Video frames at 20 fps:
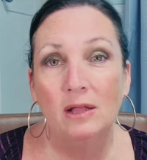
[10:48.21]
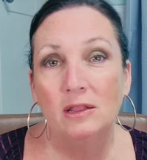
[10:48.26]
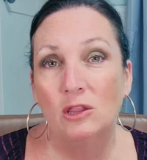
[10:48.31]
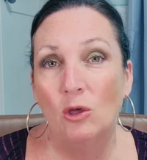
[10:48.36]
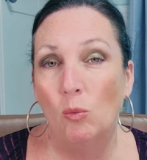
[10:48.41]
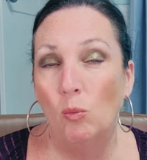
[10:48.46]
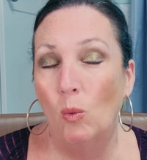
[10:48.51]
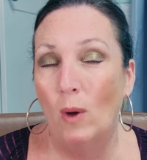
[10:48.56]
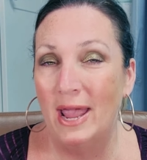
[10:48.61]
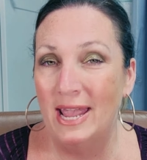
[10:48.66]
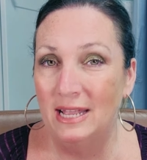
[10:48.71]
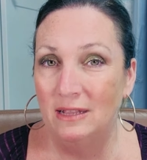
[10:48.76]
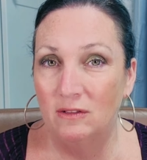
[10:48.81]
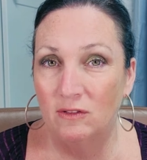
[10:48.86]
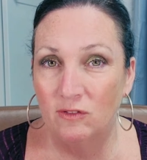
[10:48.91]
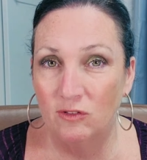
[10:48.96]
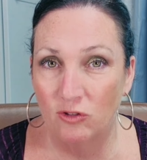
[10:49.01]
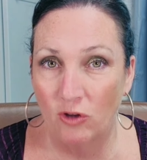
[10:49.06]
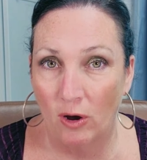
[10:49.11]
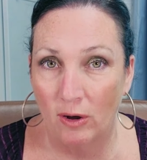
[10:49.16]
The weight
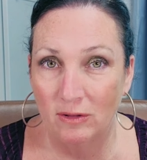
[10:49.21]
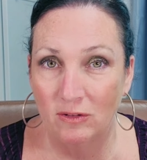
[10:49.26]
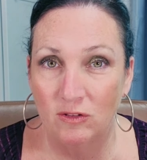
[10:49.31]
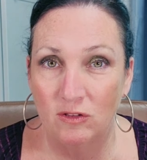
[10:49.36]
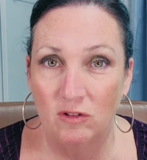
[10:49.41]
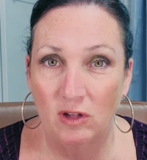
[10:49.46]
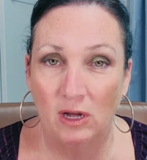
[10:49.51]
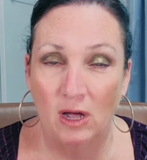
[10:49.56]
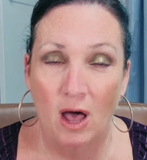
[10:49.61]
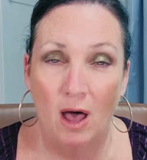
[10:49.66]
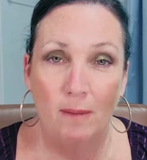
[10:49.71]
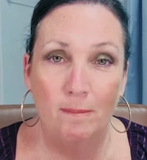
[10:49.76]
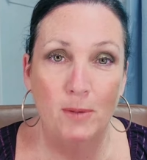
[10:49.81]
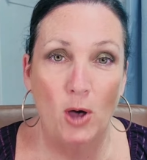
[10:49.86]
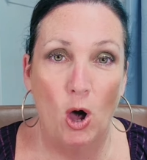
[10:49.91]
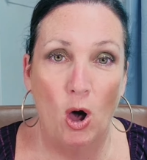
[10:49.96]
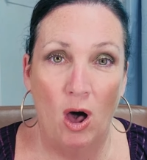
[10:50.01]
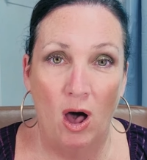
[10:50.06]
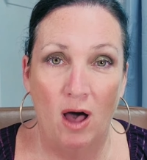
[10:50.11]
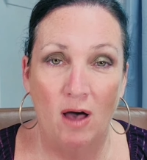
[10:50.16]
starts to
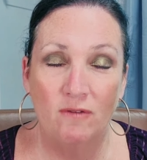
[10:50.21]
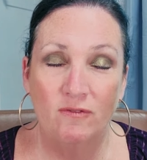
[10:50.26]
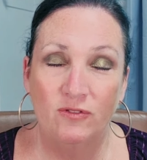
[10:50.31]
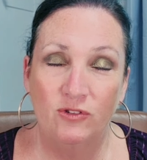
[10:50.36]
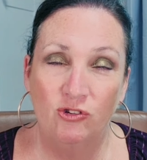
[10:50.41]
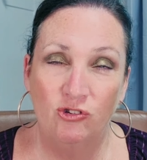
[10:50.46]
come off.